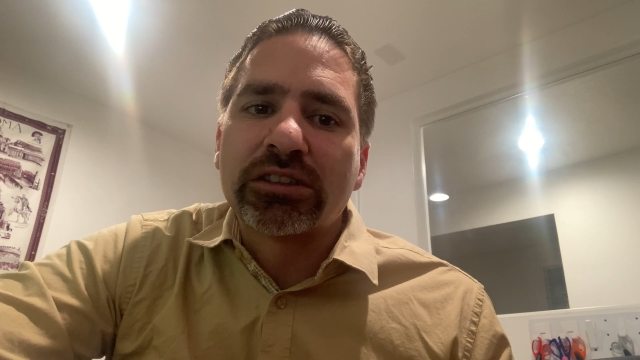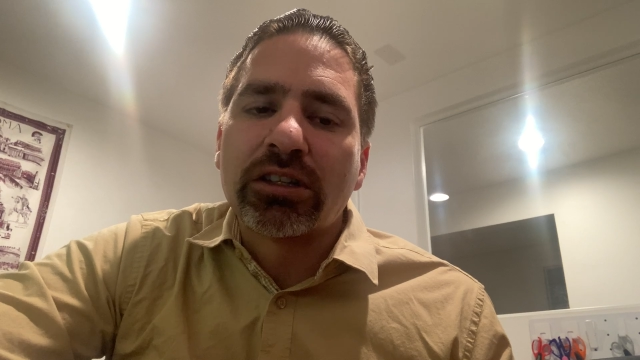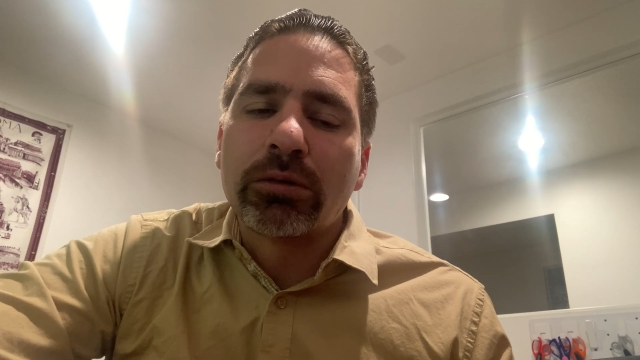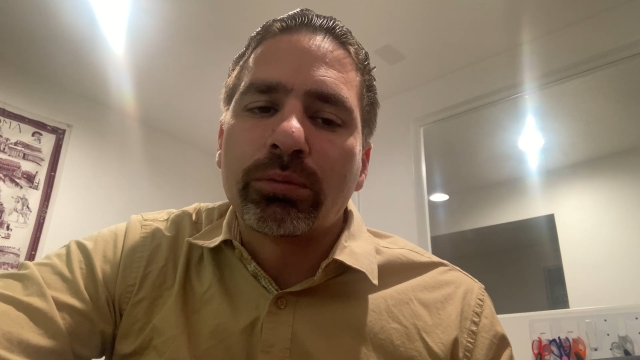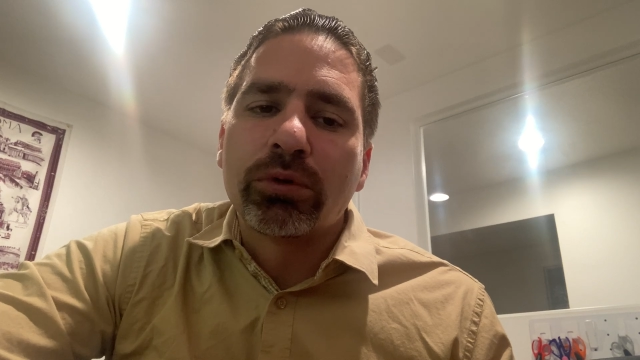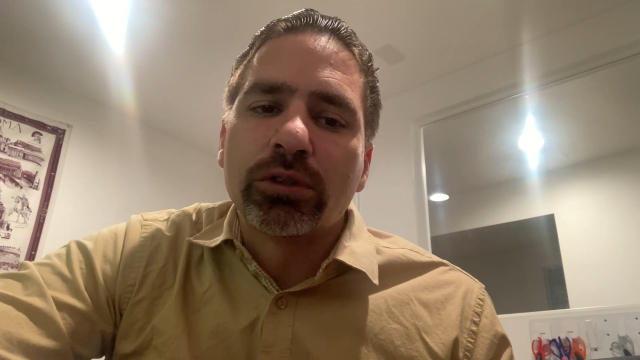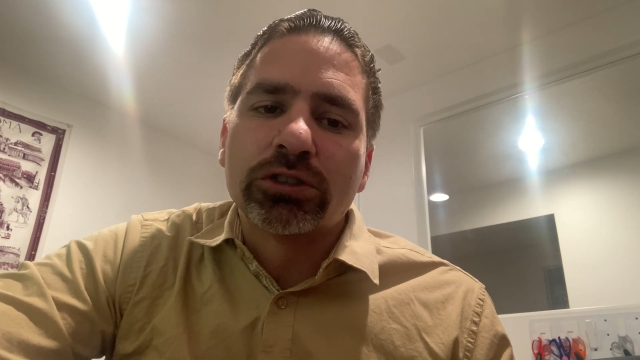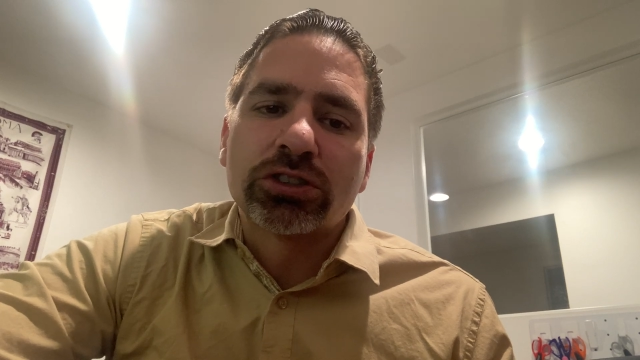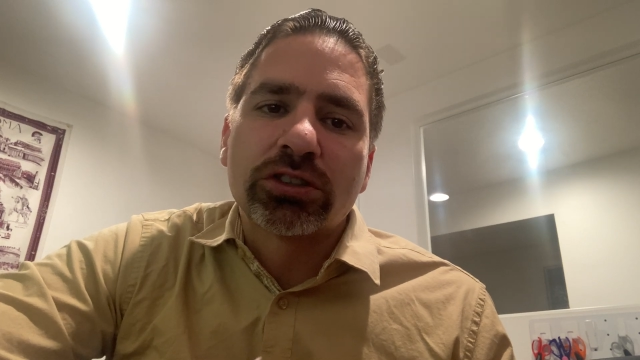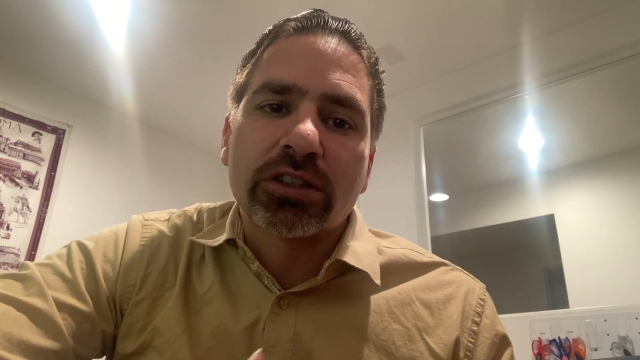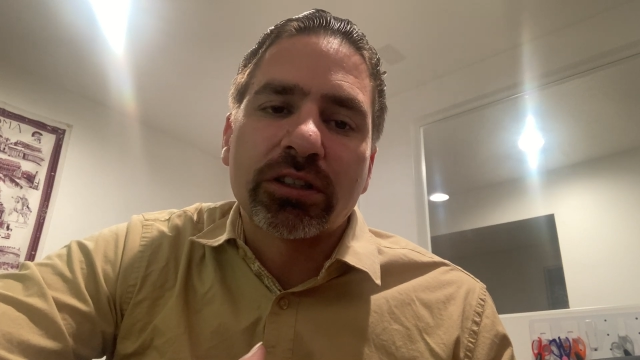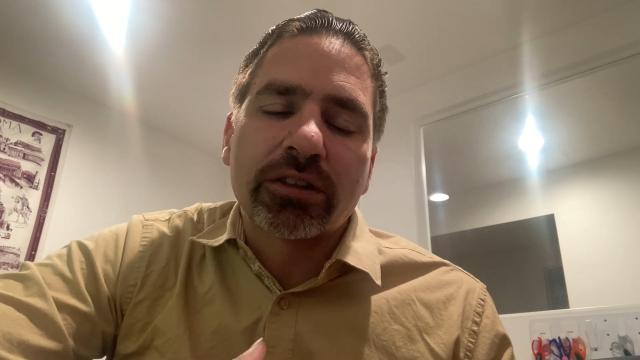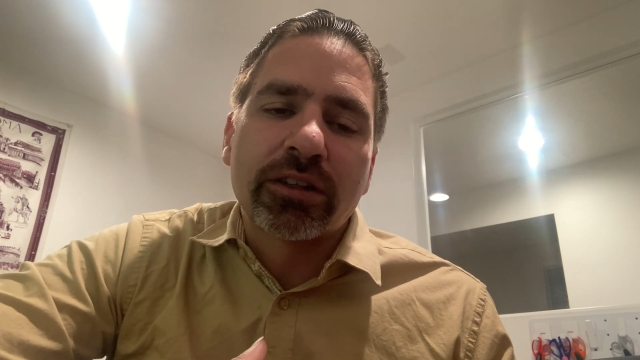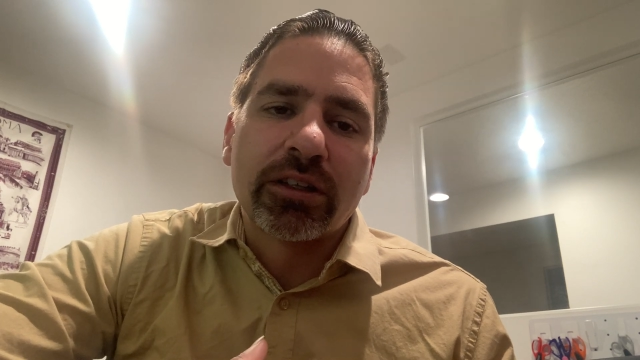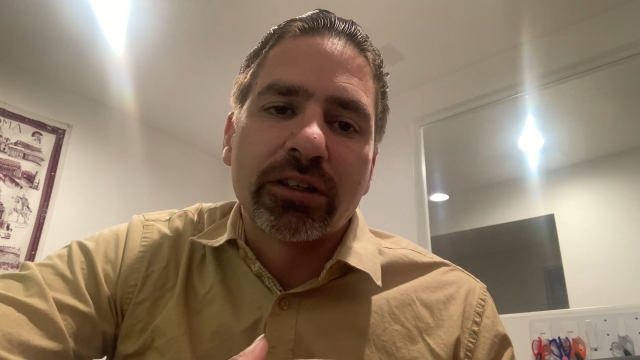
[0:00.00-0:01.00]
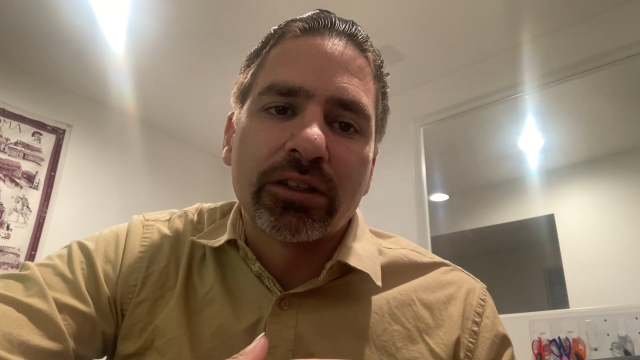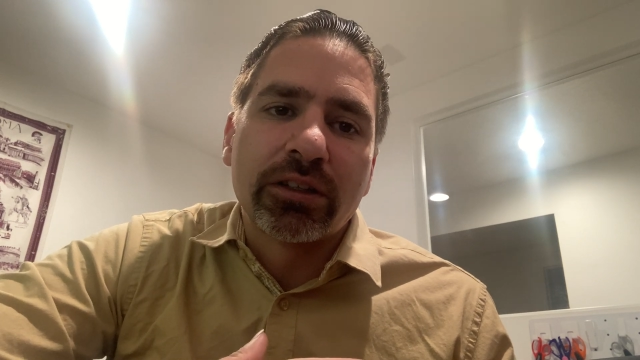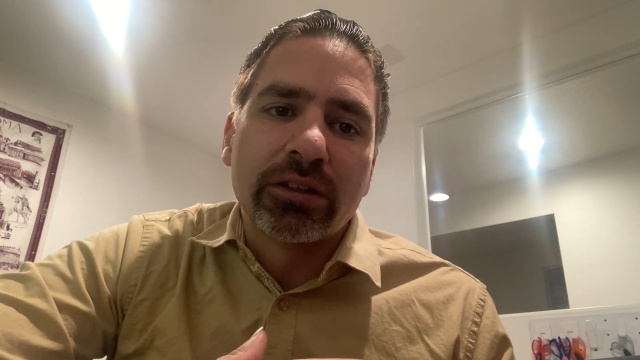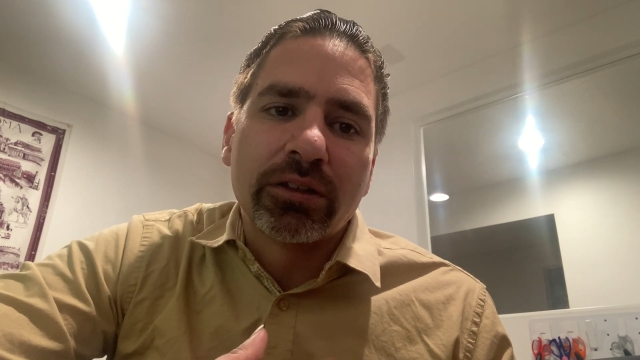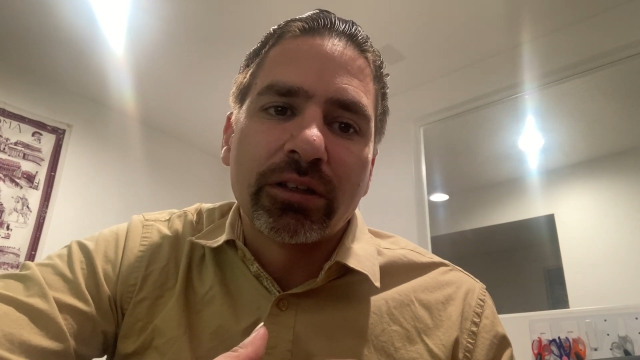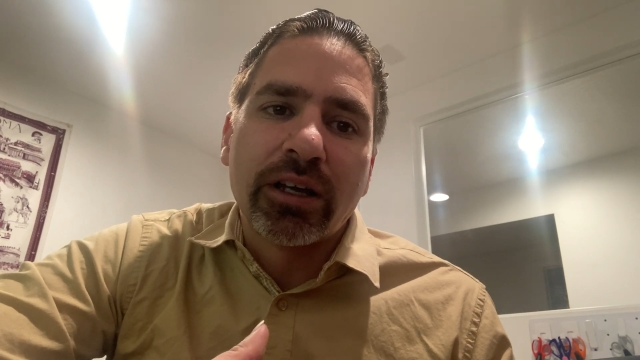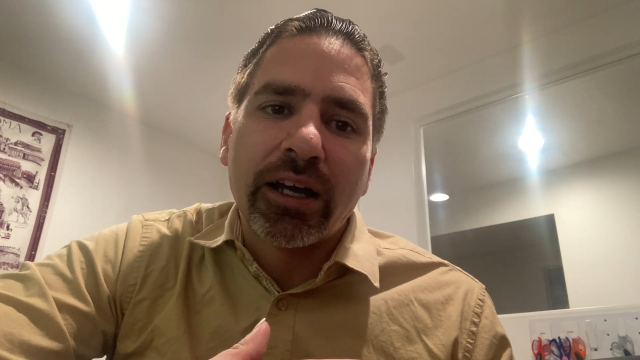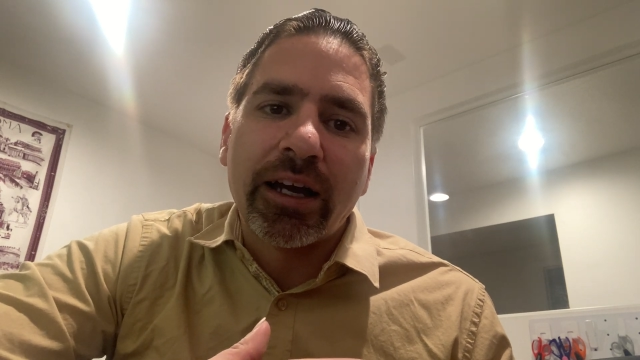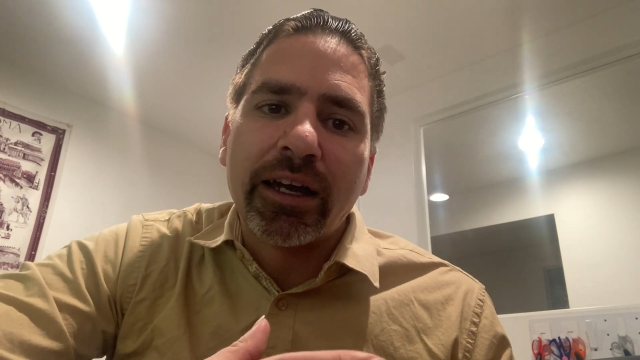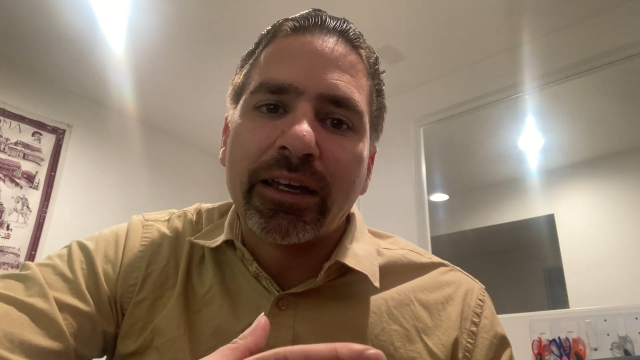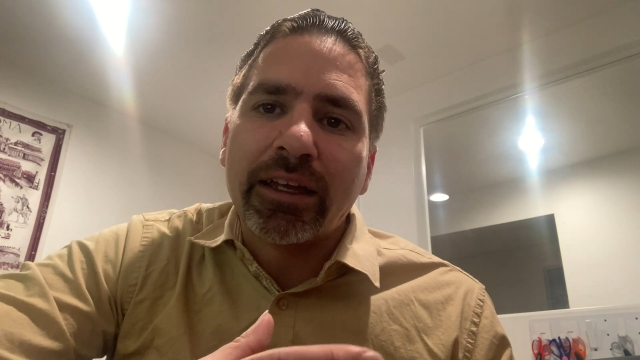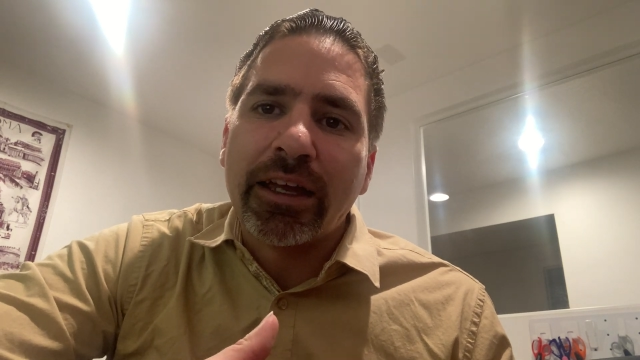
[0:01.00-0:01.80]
they pushed the High